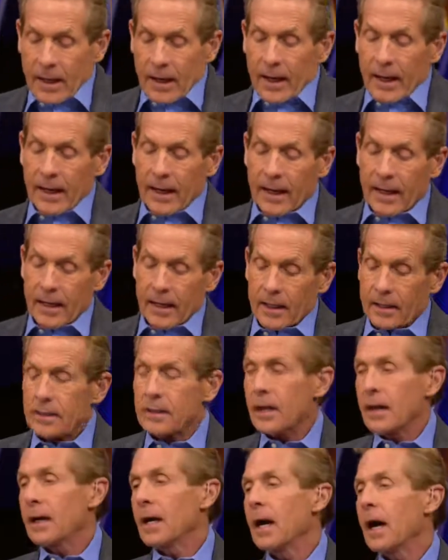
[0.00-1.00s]

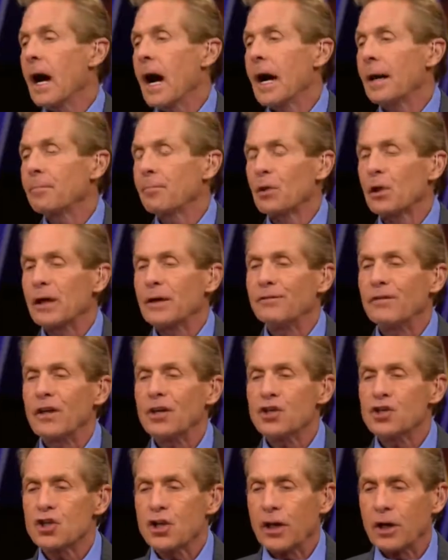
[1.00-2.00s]
And I believe
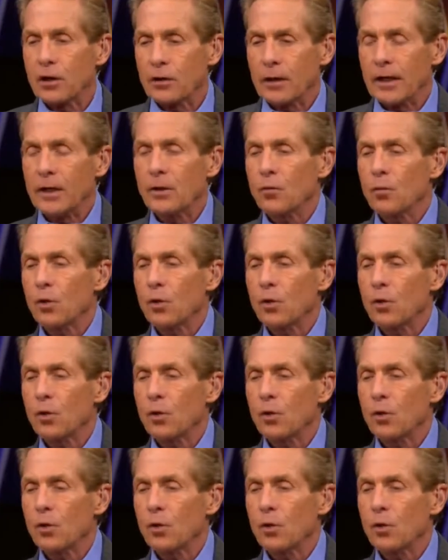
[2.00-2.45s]
that Jerry